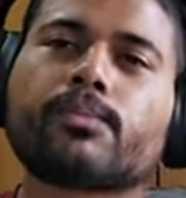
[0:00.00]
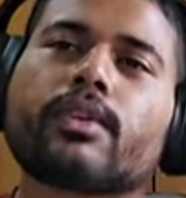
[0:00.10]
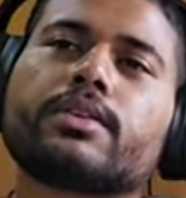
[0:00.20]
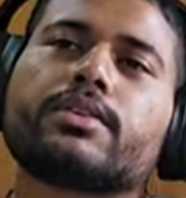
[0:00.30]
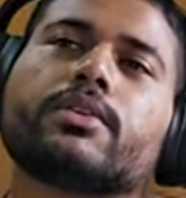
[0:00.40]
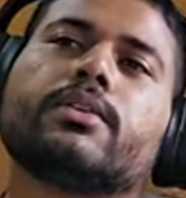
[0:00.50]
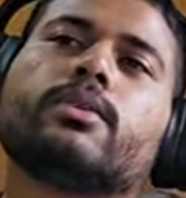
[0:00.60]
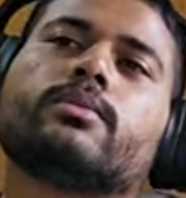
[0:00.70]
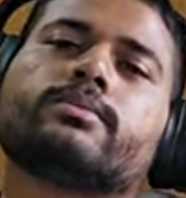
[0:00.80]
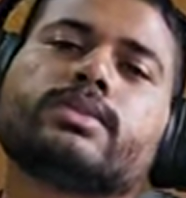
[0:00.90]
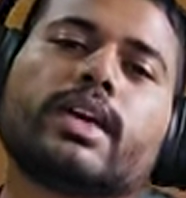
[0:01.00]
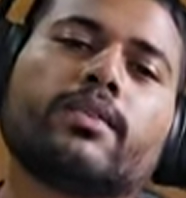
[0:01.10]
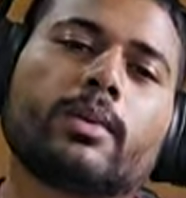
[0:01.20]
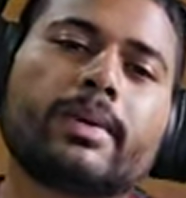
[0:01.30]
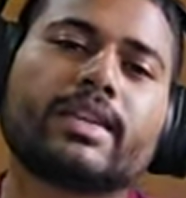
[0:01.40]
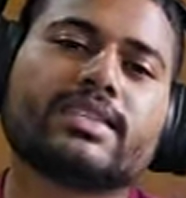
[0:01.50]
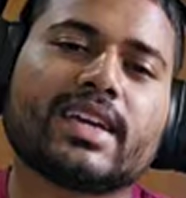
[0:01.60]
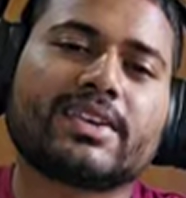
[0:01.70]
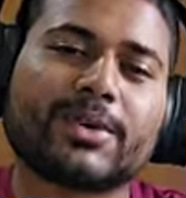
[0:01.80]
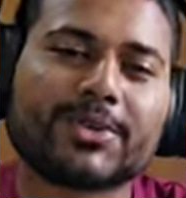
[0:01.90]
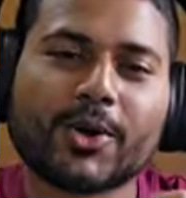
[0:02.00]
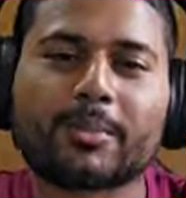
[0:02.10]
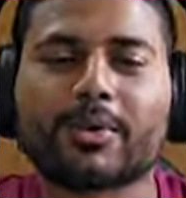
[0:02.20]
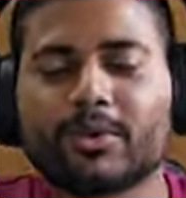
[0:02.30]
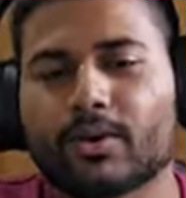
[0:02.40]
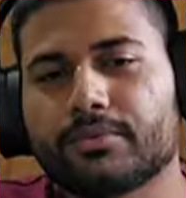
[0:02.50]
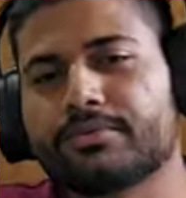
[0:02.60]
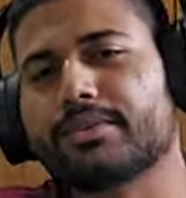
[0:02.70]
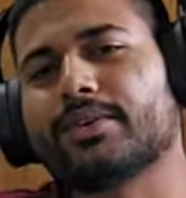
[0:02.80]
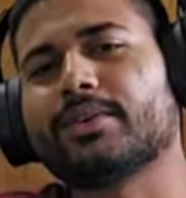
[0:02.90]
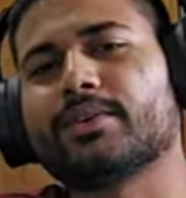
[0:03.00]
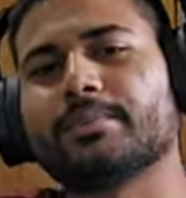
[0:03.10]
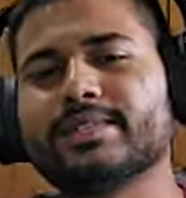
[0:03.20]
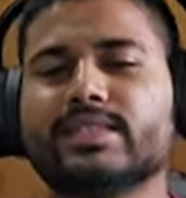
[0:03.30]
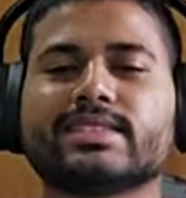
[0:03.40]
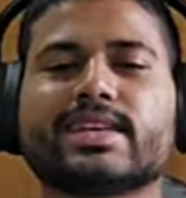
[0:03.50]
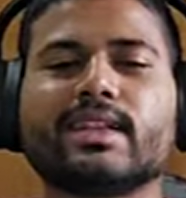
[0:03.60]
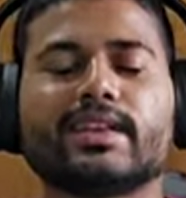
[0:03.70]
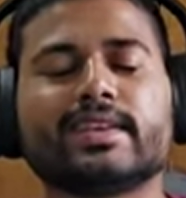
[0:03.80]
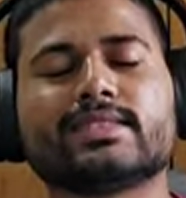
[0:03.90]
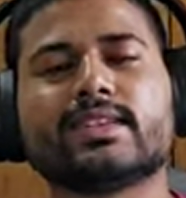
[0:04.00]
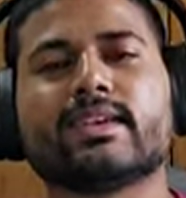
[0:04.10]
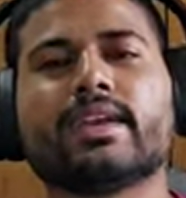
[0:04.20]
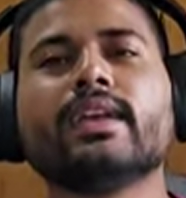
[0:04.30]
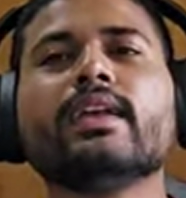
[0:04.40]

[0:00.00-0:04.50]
So there will be a cherry on top of your business analytics degree.